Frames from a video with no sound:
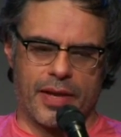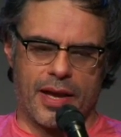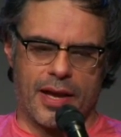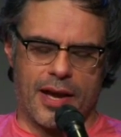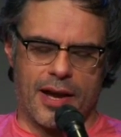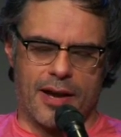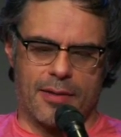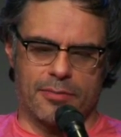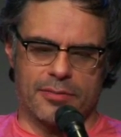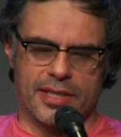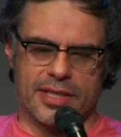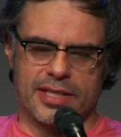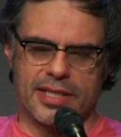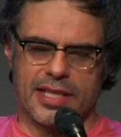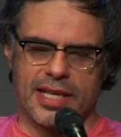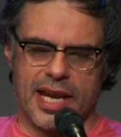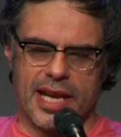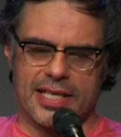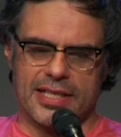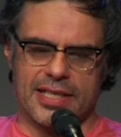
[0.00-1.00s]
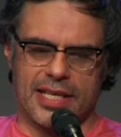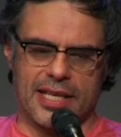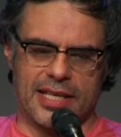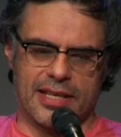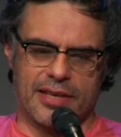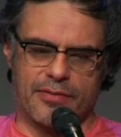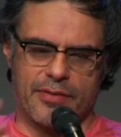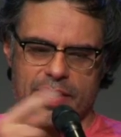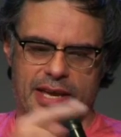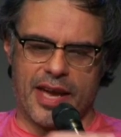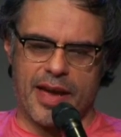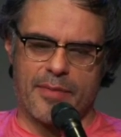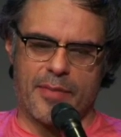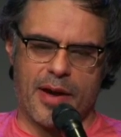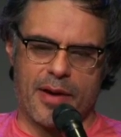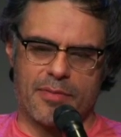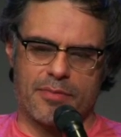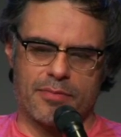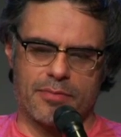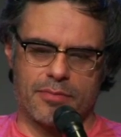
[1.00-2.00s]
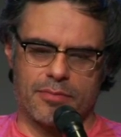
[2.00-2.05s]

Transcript: just in case anything we came up